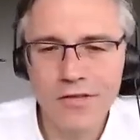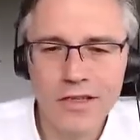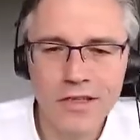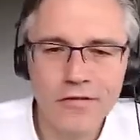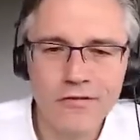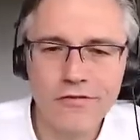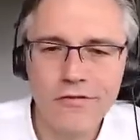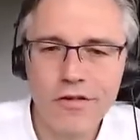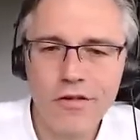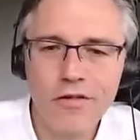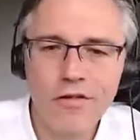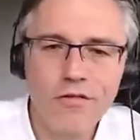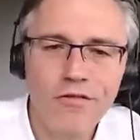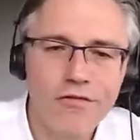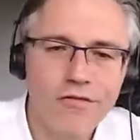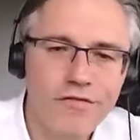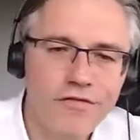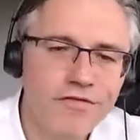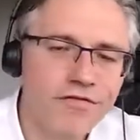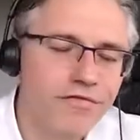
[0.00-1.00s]

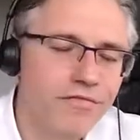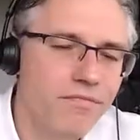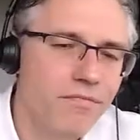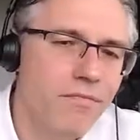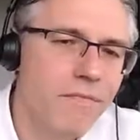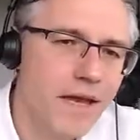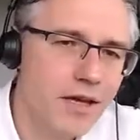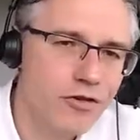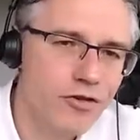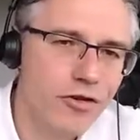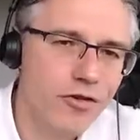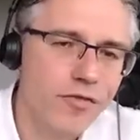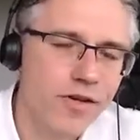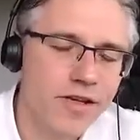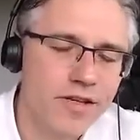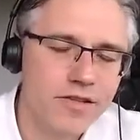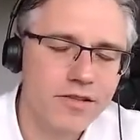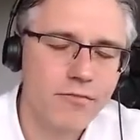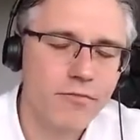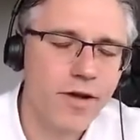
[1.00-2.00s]
involve
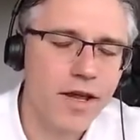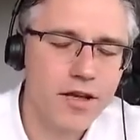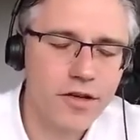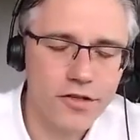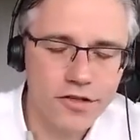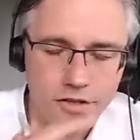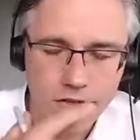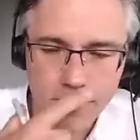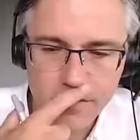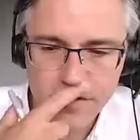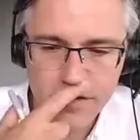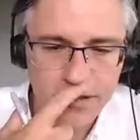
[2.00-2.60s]
metrics, ratios.